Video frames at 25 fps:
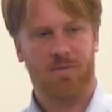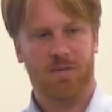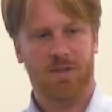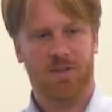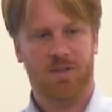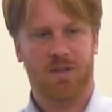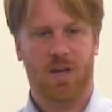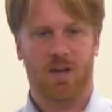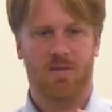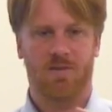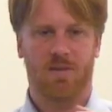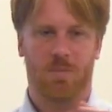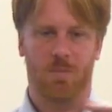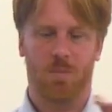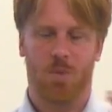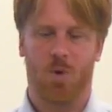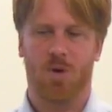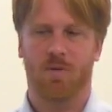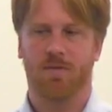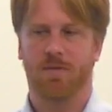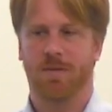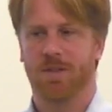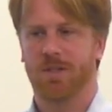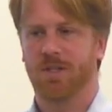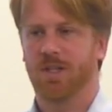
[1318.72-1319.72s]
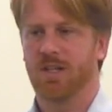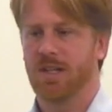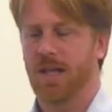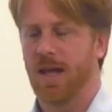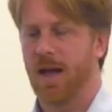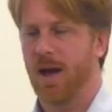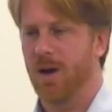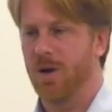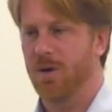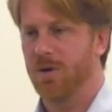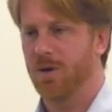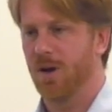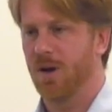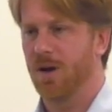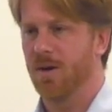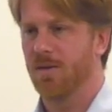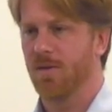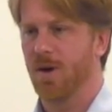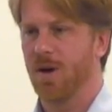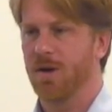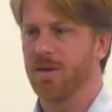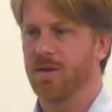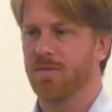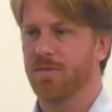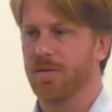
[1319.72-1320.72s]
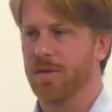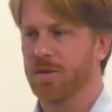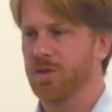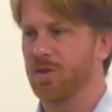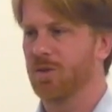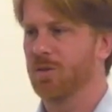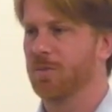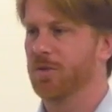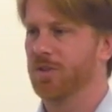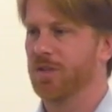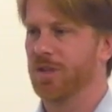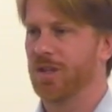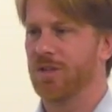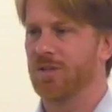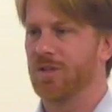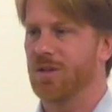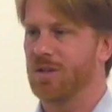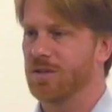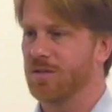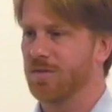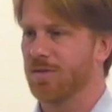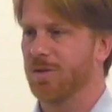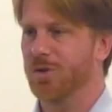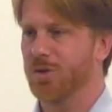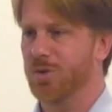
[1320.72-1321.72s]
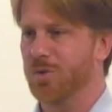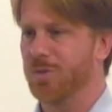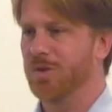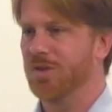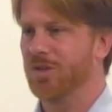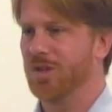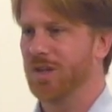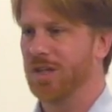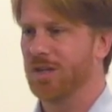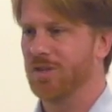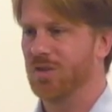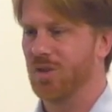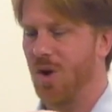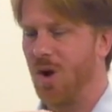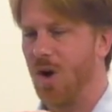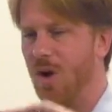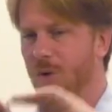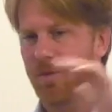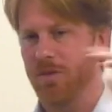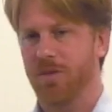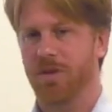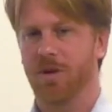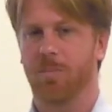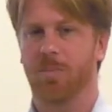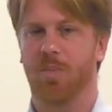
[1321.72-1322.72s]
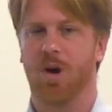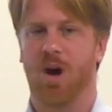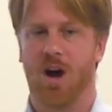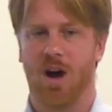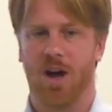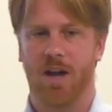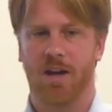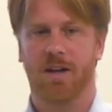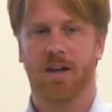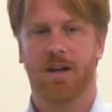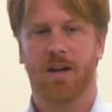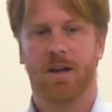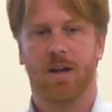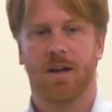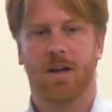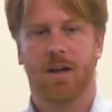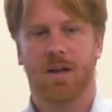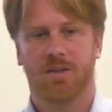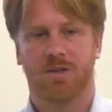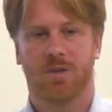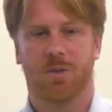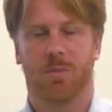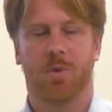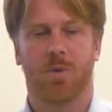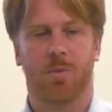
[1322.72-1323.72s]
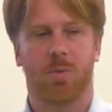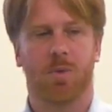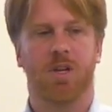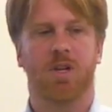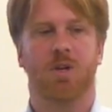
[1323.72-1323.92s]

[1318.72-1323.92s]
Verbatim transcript: have this kind of amorphous cloud of all your physical machines, all your virtual machines, all within a pod. So what,